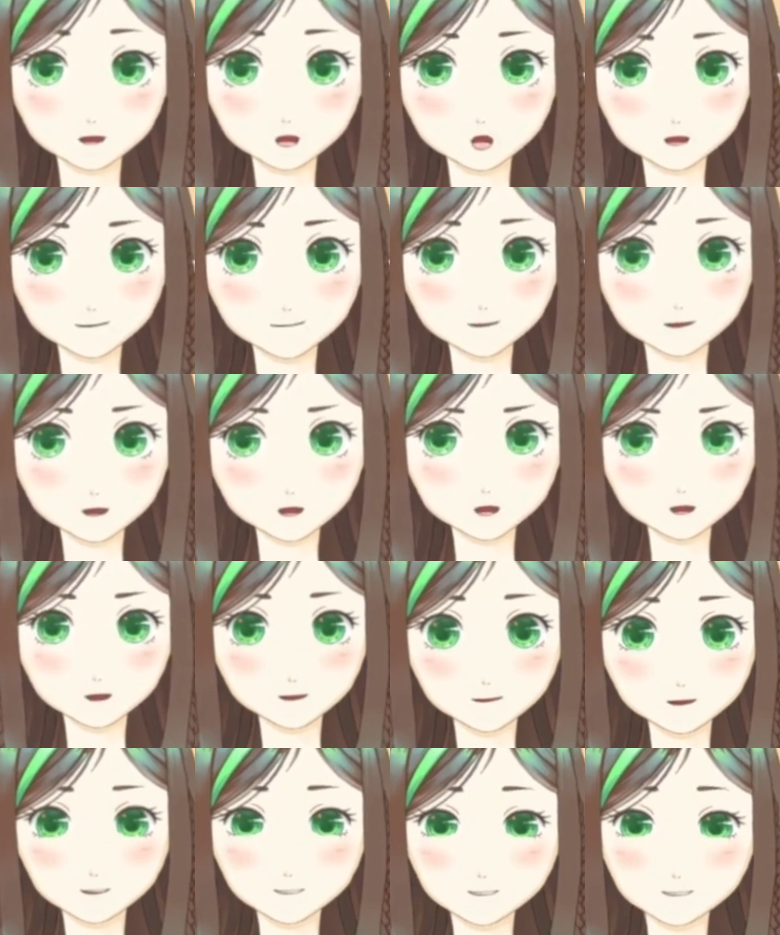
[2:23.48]
for this, it
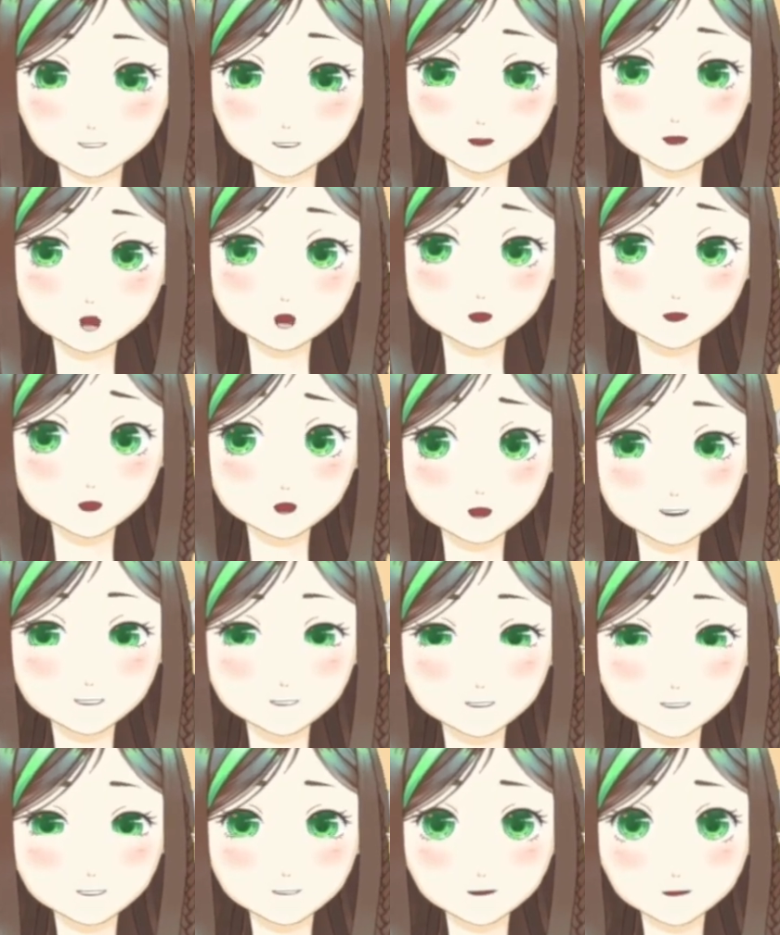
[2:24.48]
makes it so easy to
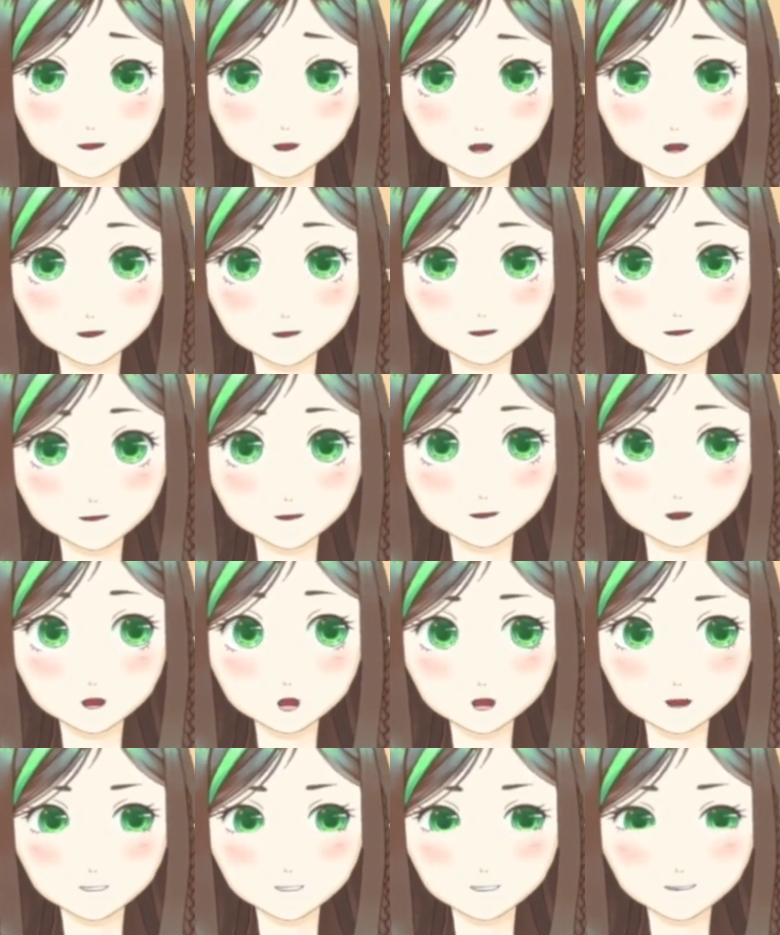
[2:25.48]
draw all the straight
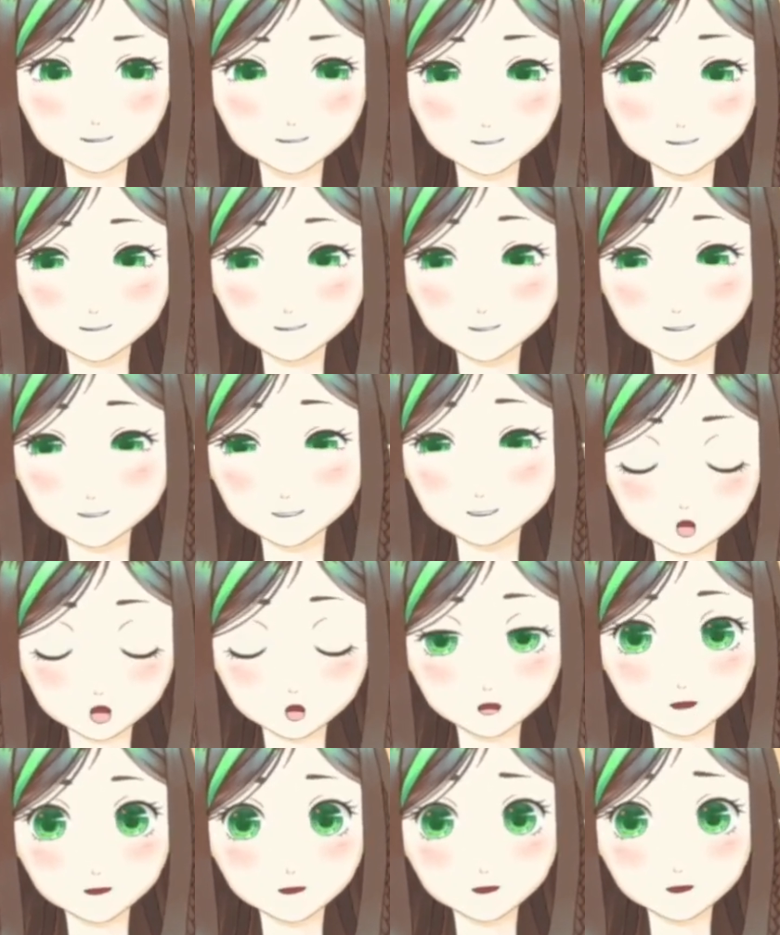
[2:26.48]
lines. I
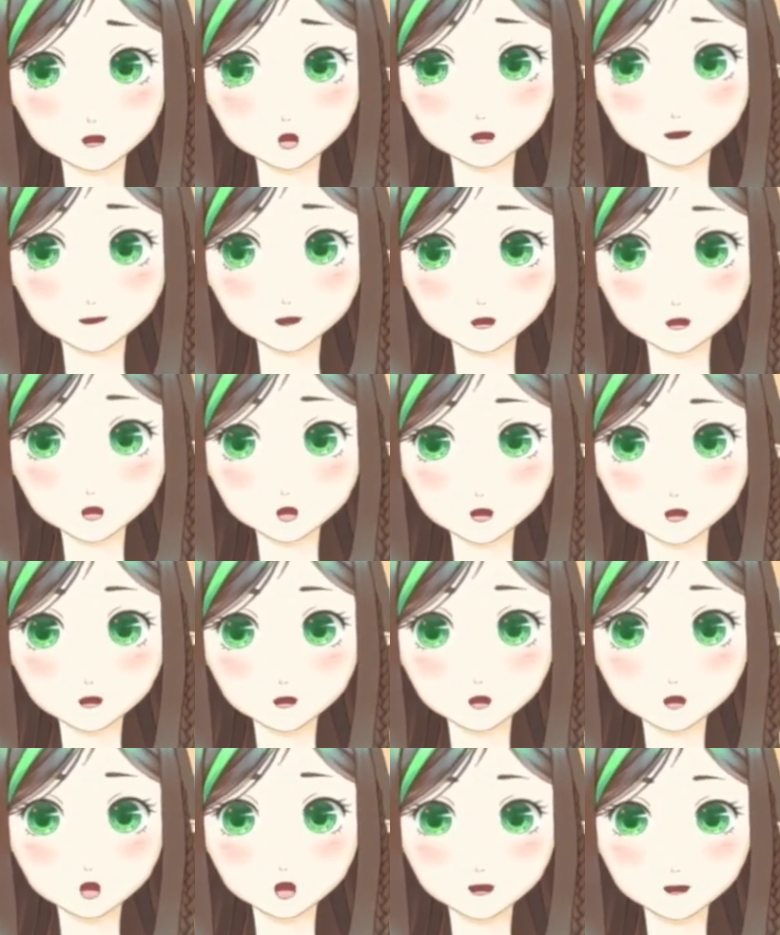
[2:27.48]
also kept the sketch
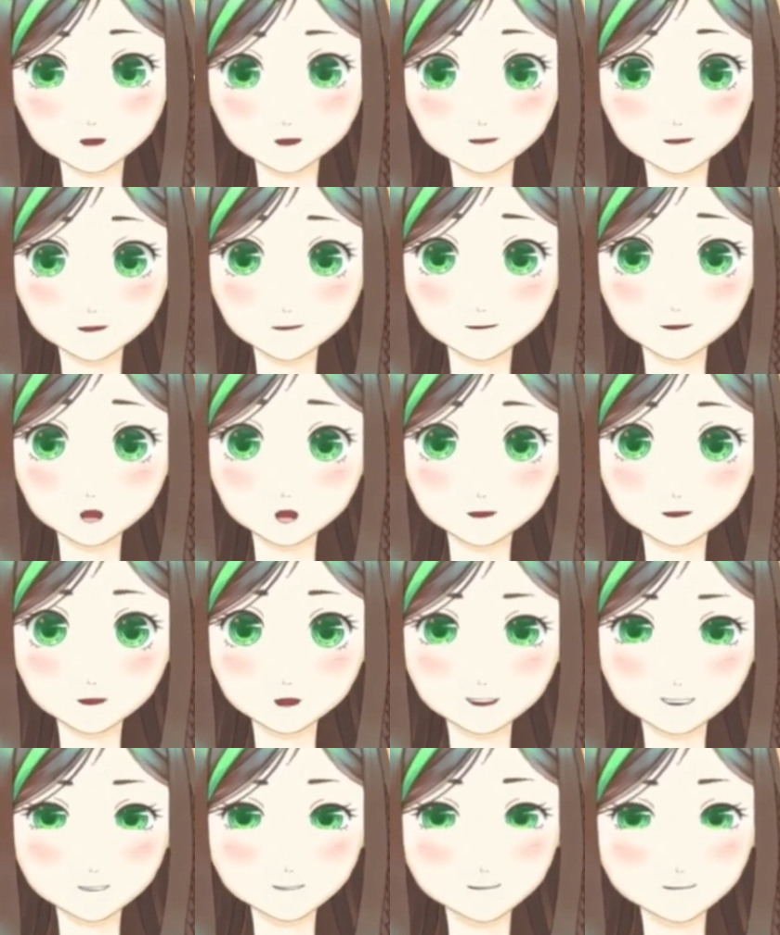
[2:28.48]
next to the final
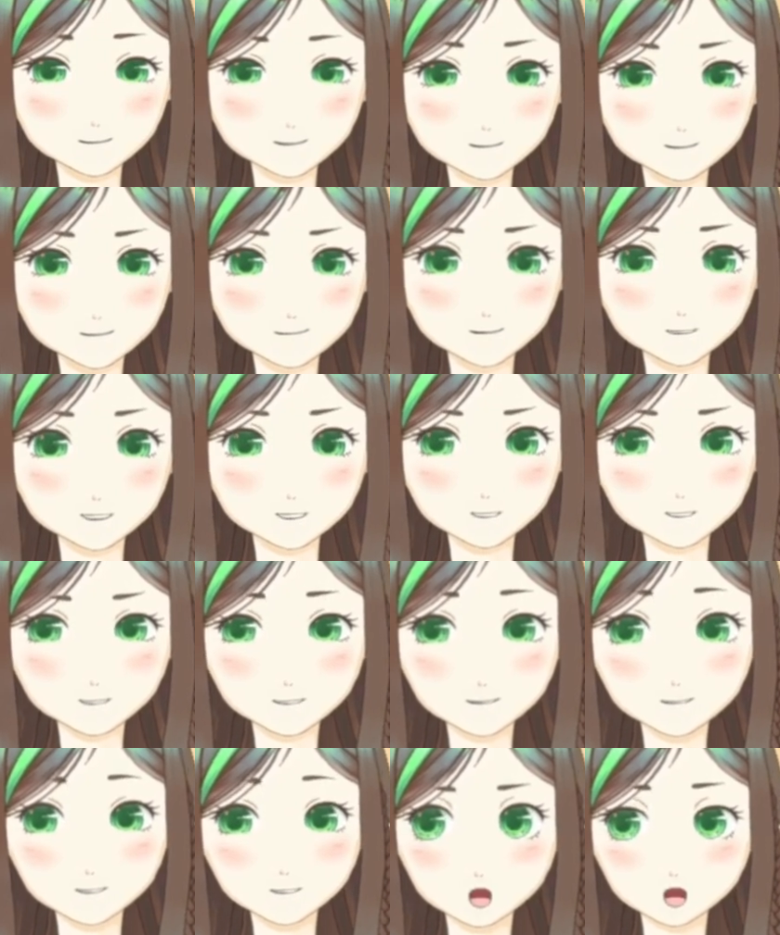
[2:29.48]
painting as a guide.
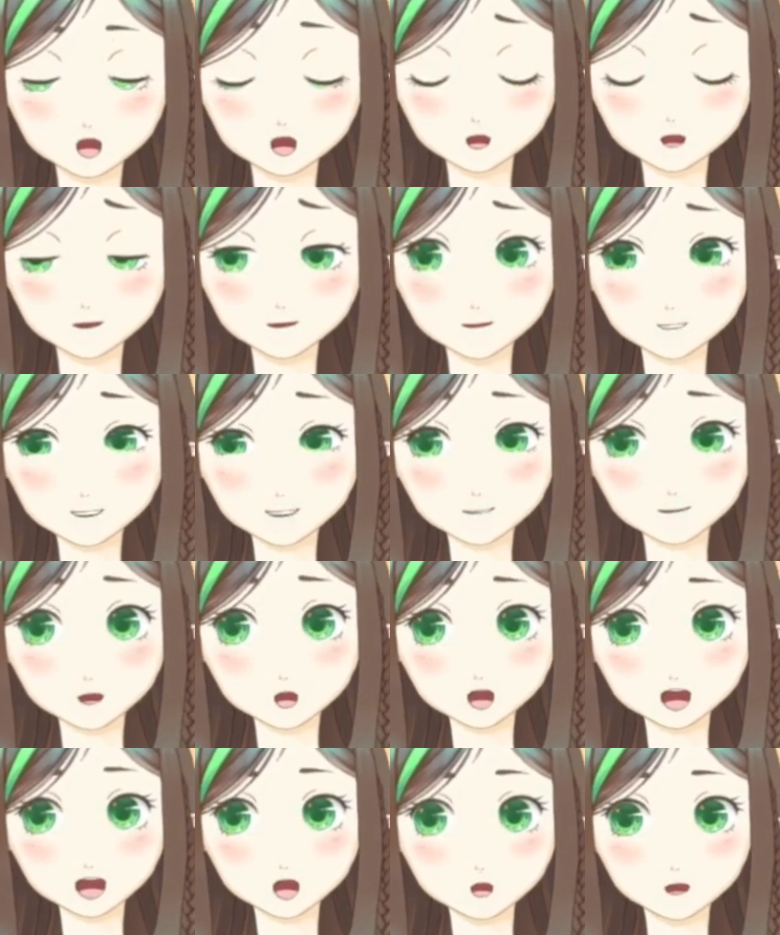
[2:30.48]
In-game,
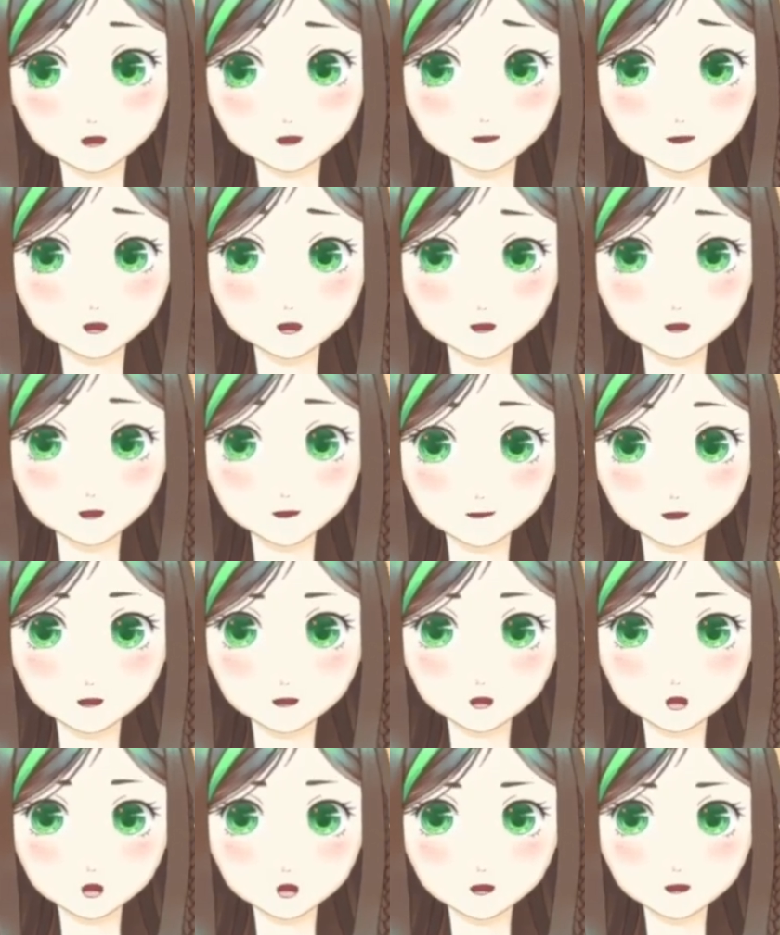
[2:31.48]
the spaceship is
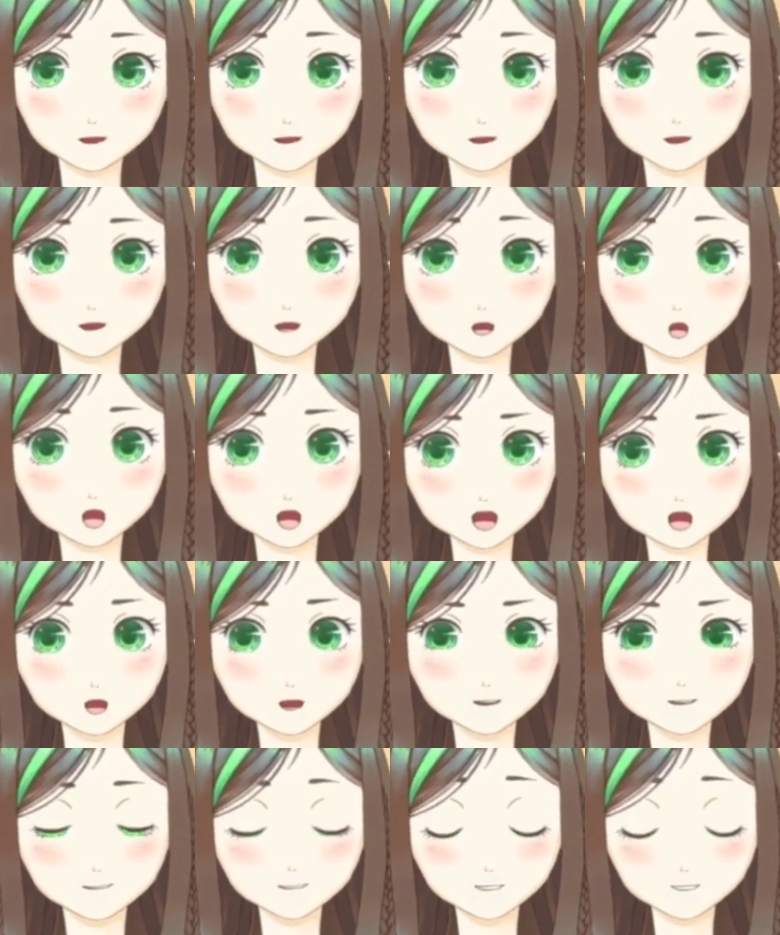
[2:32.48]
huge. Since
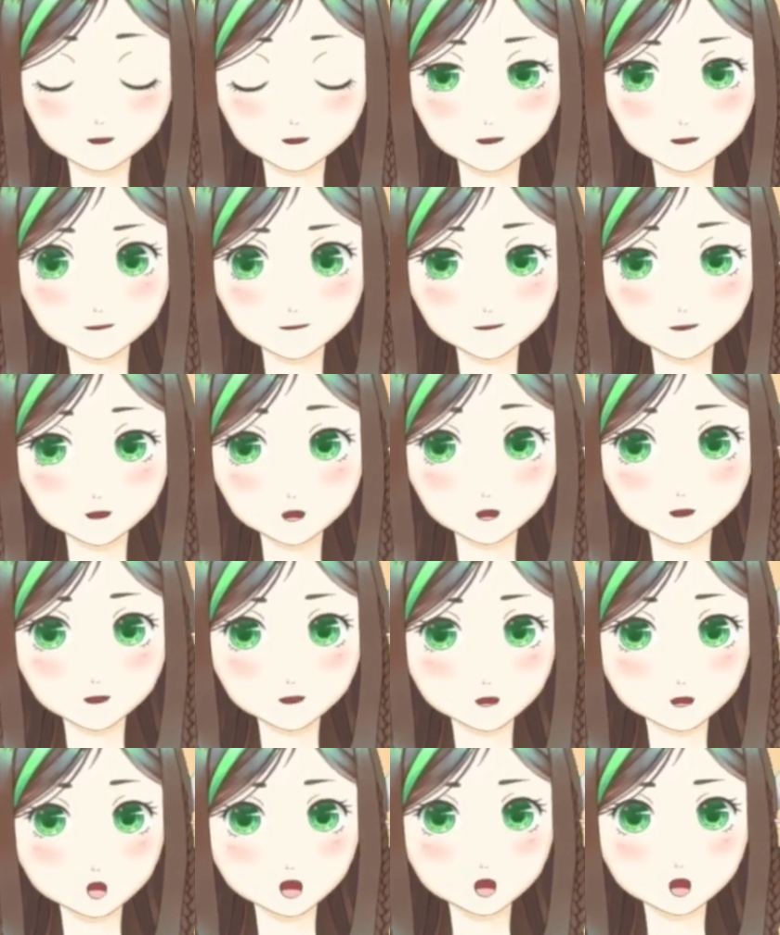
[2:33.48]
I don't know what
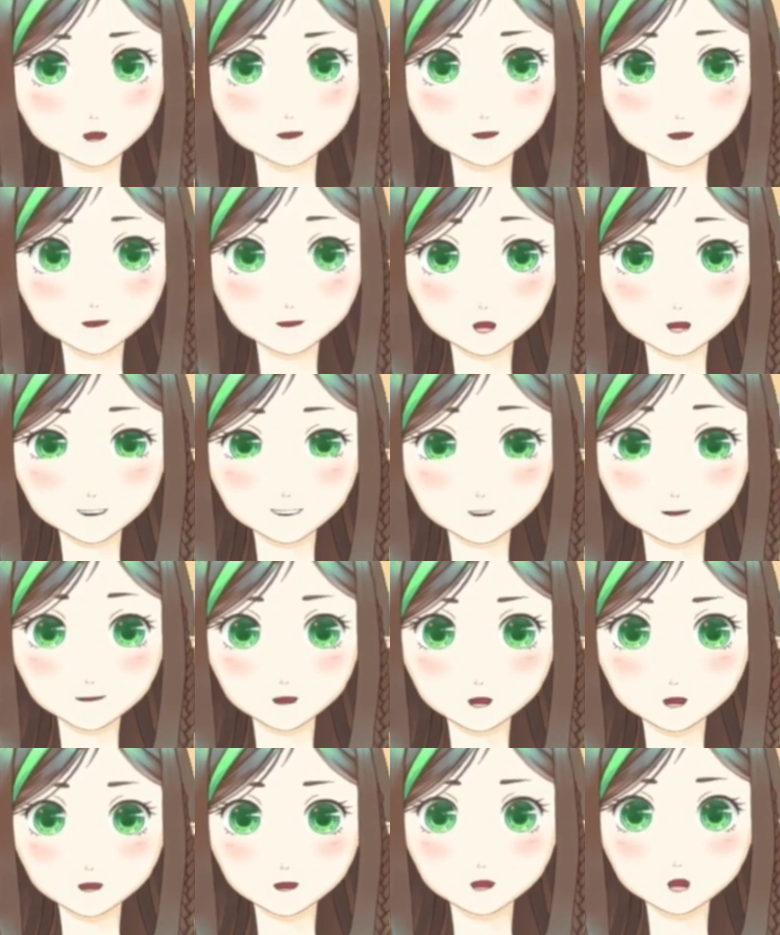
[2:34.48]
hardware my game is
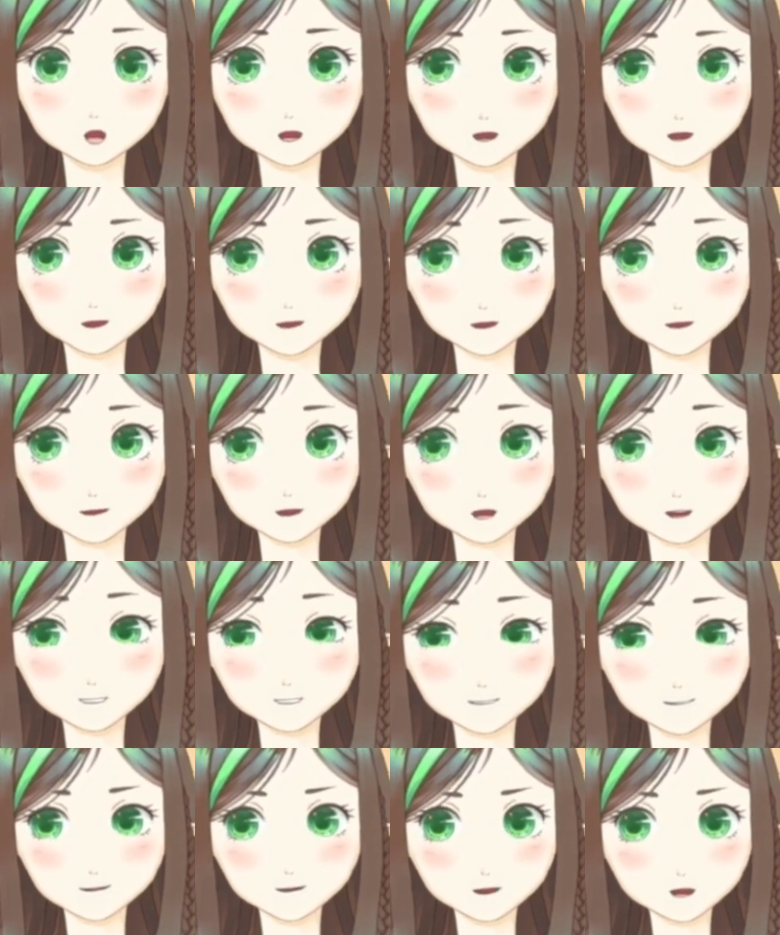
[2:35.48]
going to be played
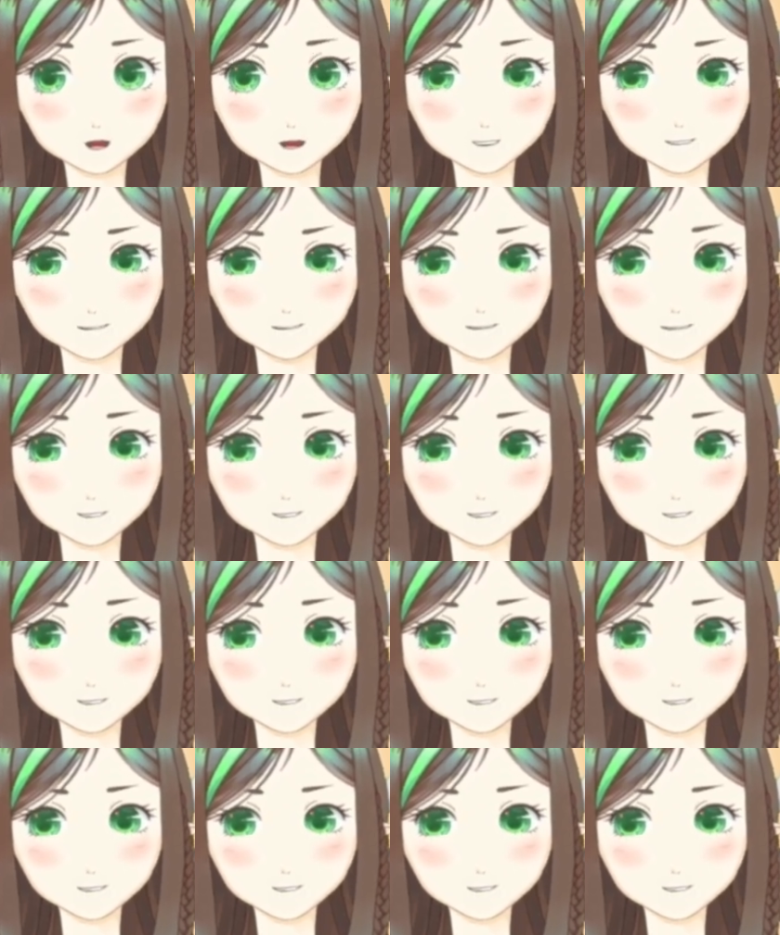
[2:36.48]
on later,